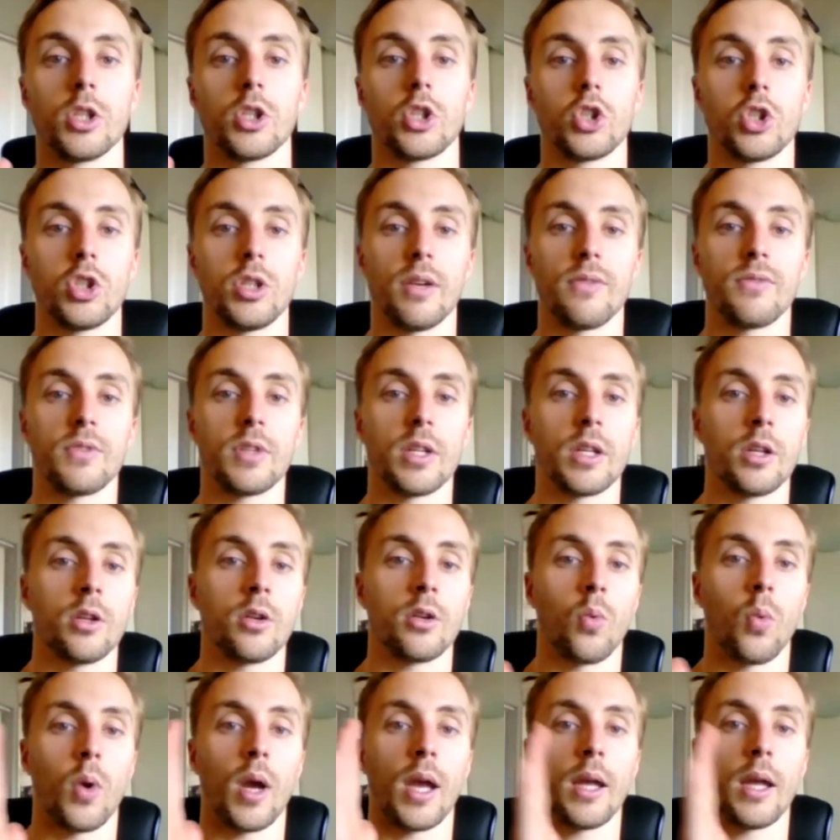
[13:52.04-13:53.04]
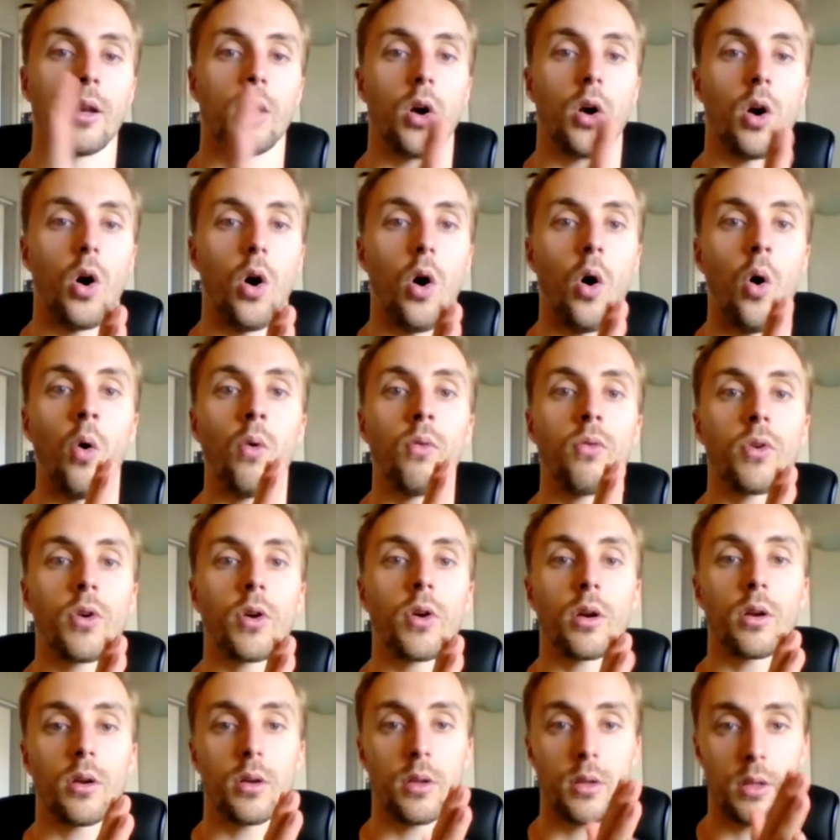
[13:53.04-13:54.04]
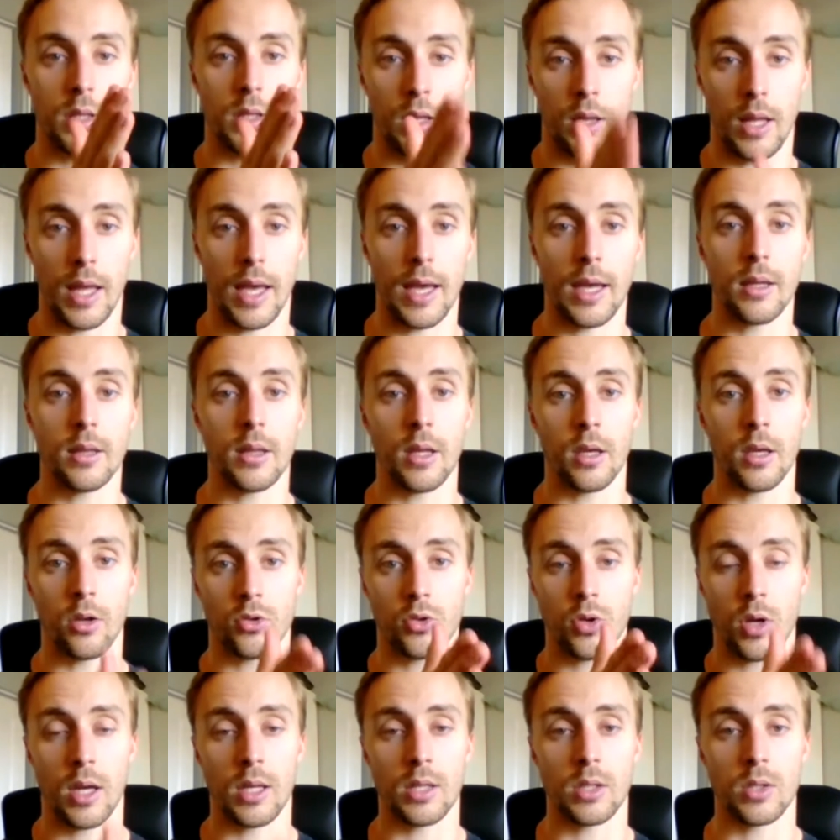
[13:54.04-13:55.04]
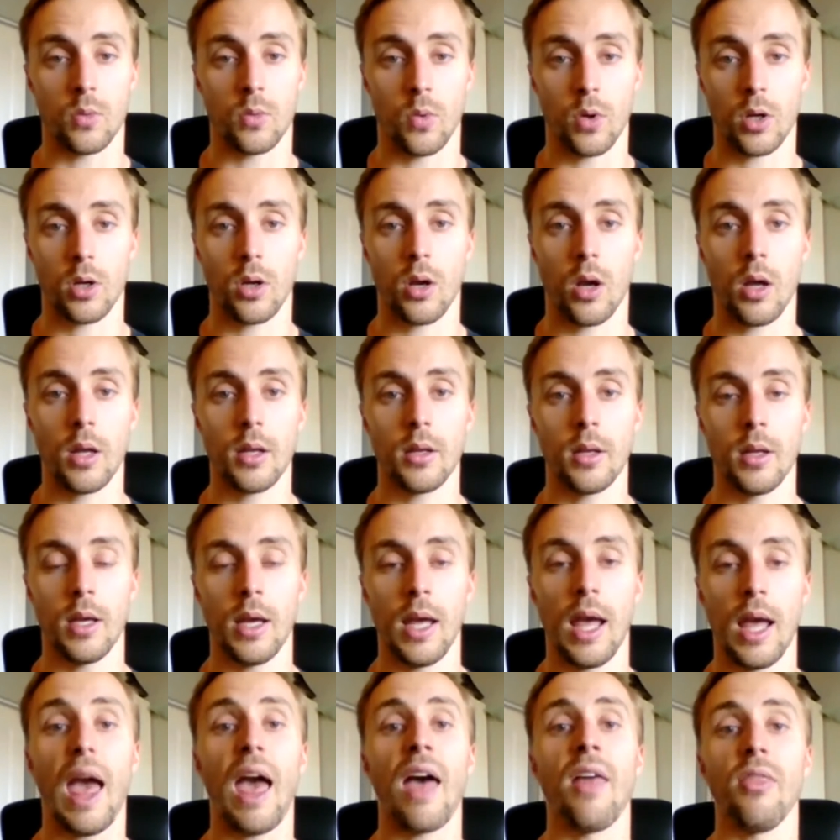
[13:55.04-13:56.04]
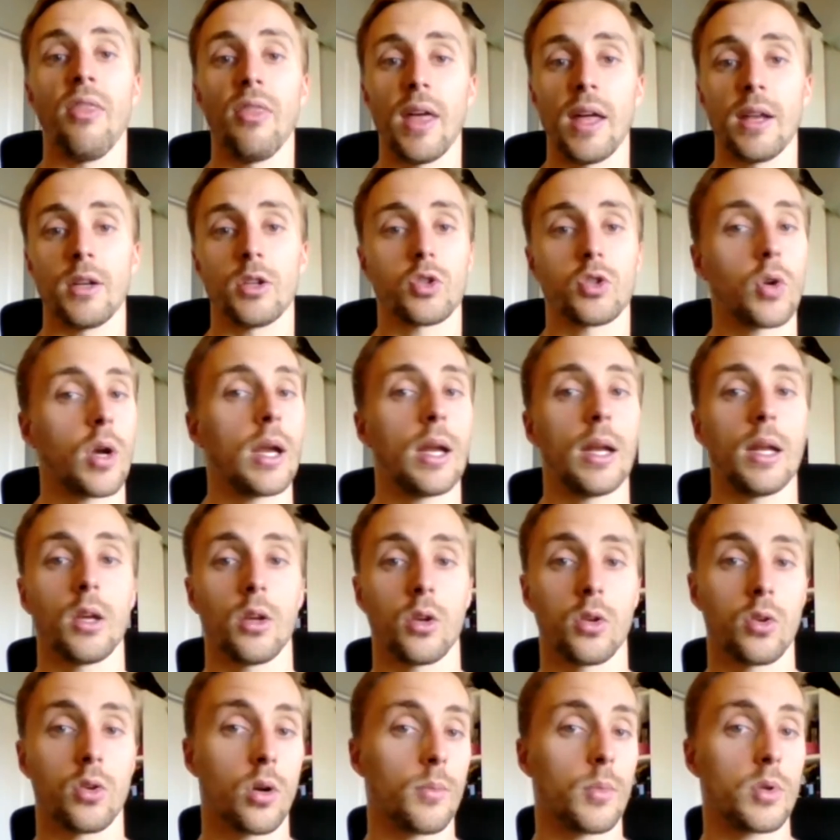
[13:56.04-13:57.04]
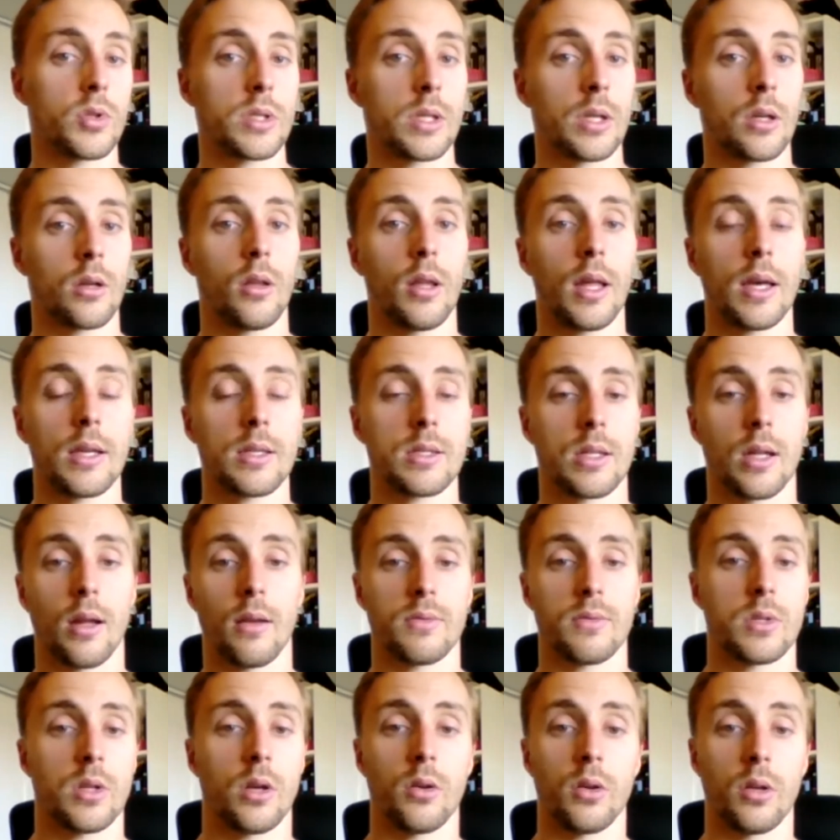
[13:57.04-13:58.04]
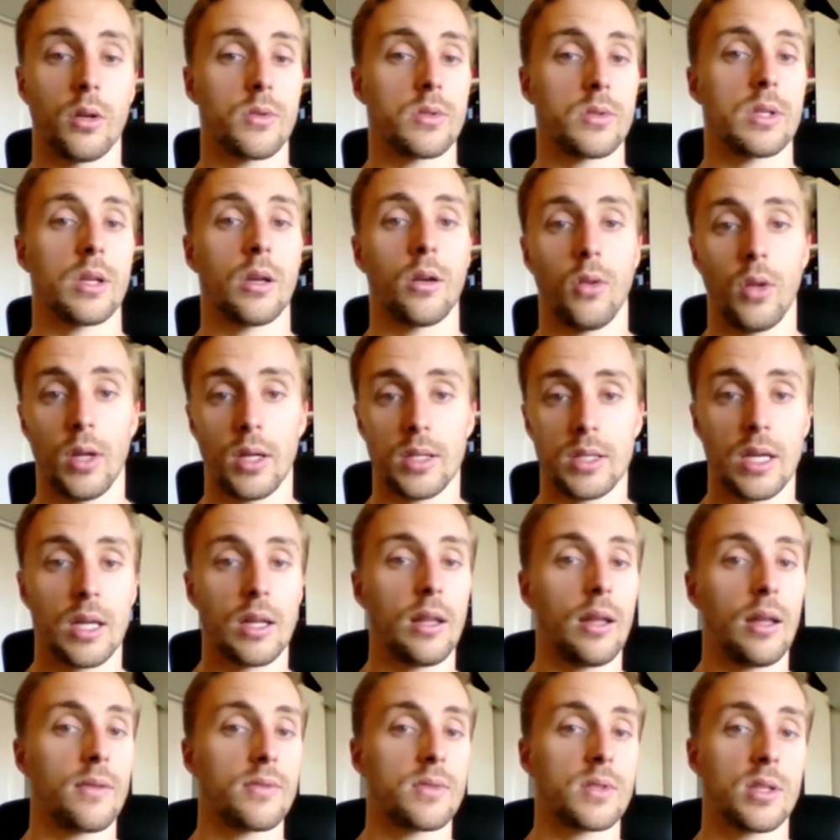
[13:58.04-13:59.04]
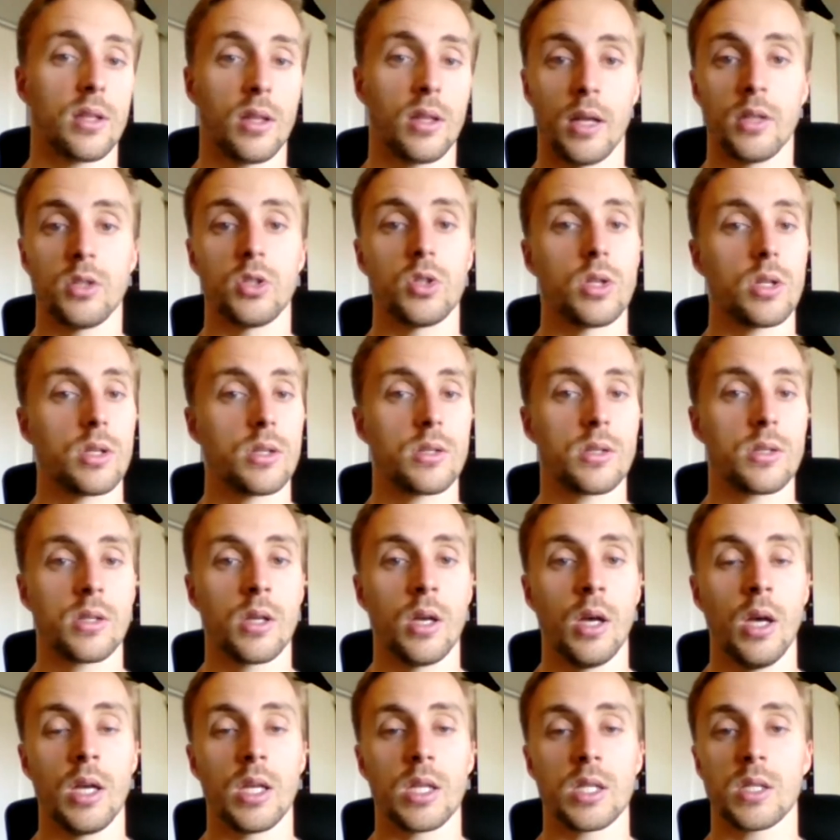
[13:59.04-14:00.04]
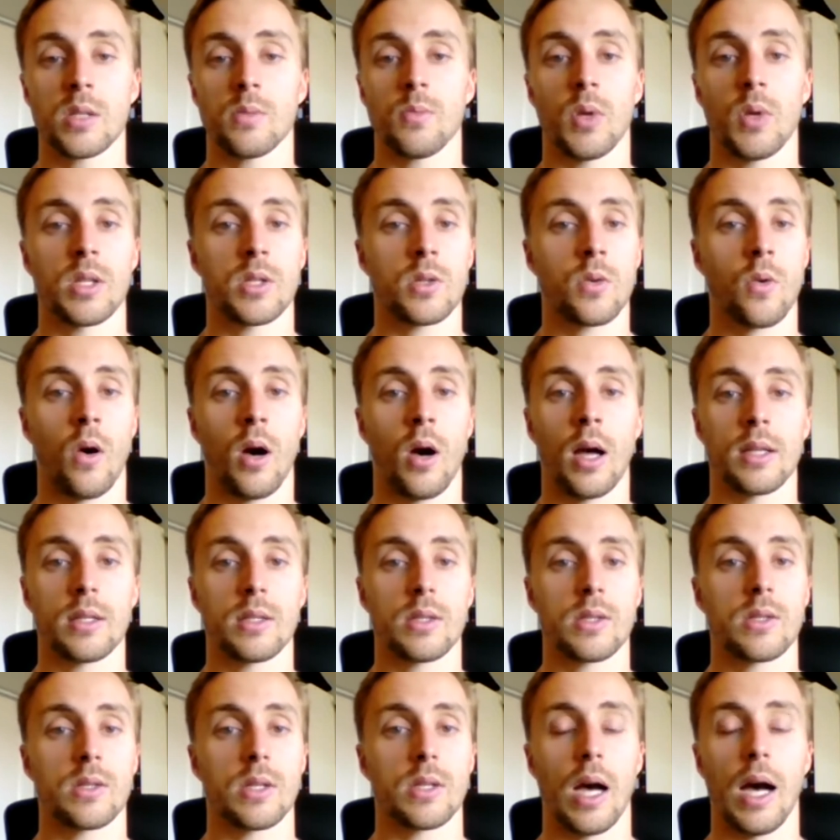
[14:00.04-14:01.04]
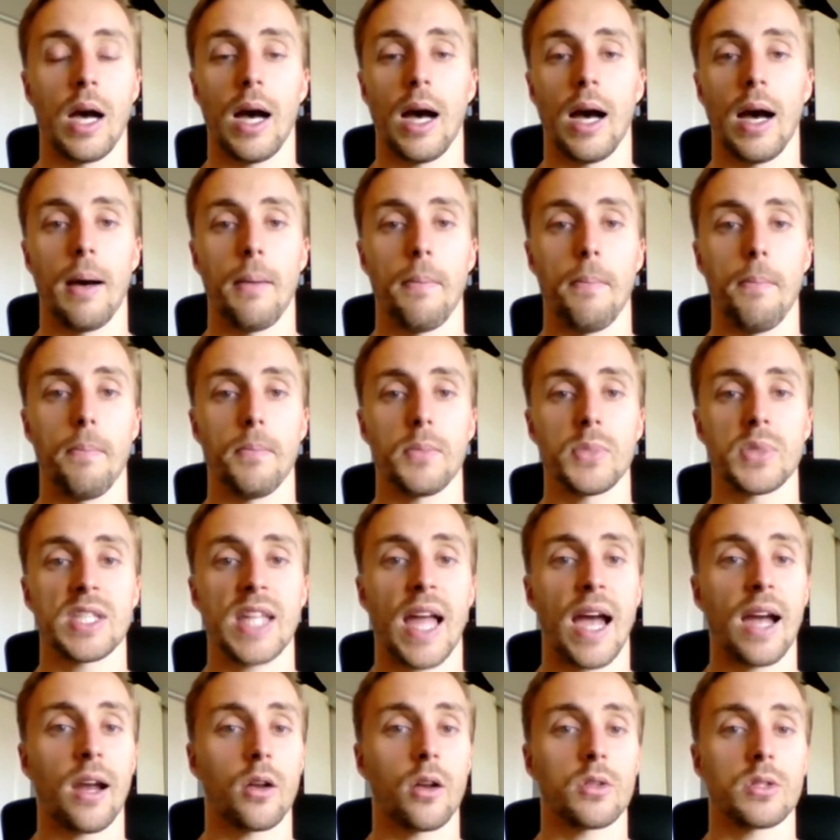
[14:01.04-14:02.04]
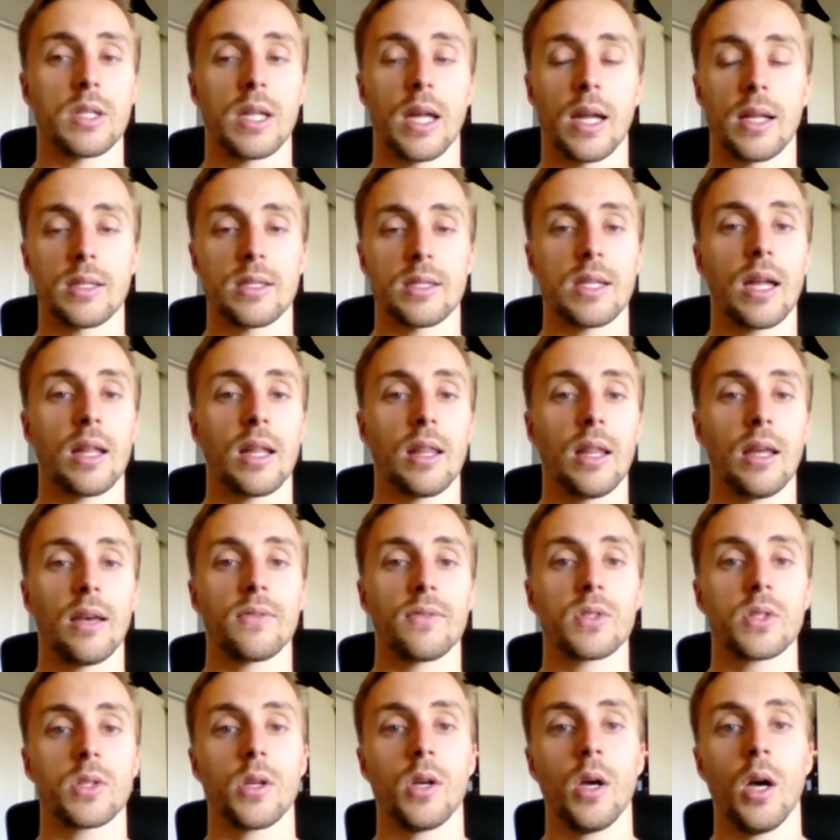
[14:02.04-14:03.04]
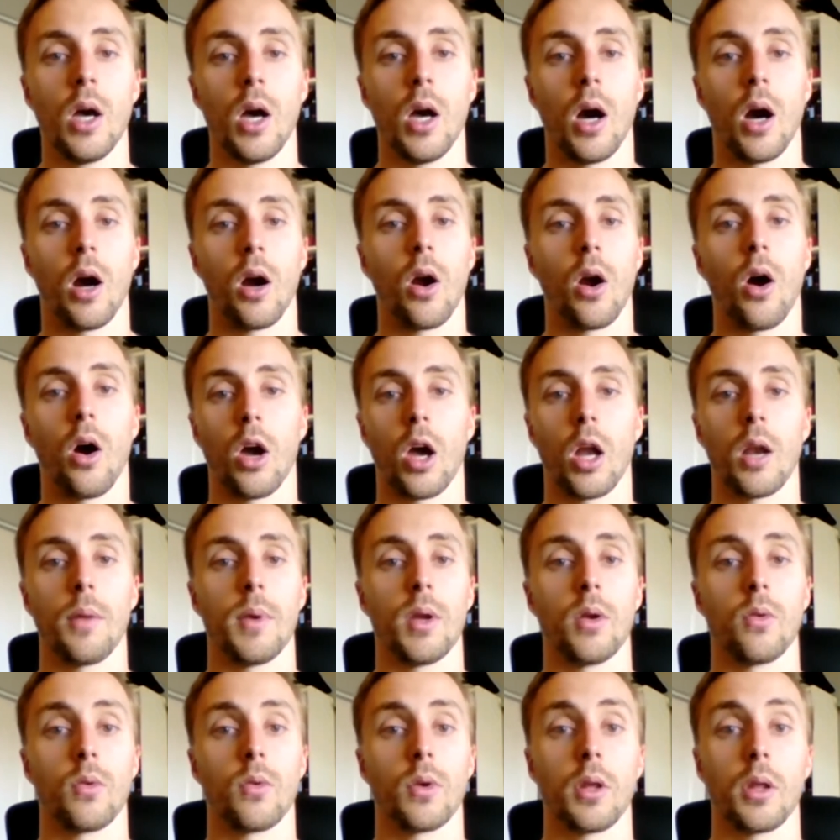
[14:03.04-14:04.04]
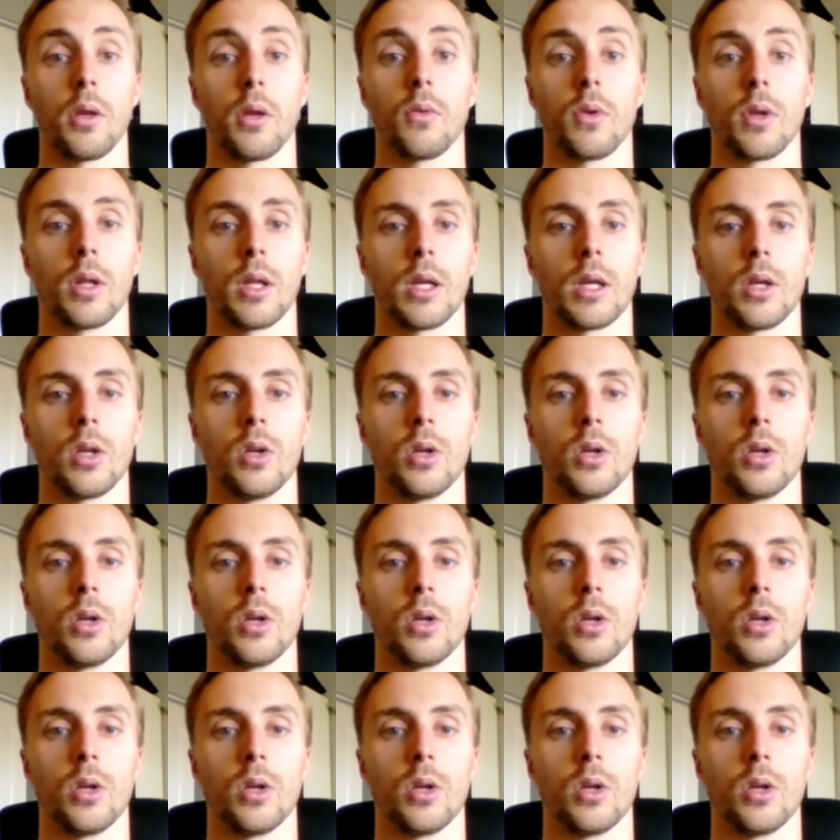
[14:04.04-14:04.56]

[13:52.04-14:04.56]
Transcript: shifting your weight over the leg that you're trying to work on, and then training your normal single leg stuff. So, you know, single leg deadlifts, lunges, split squats, staggered stance deadlifts are all going to be really, really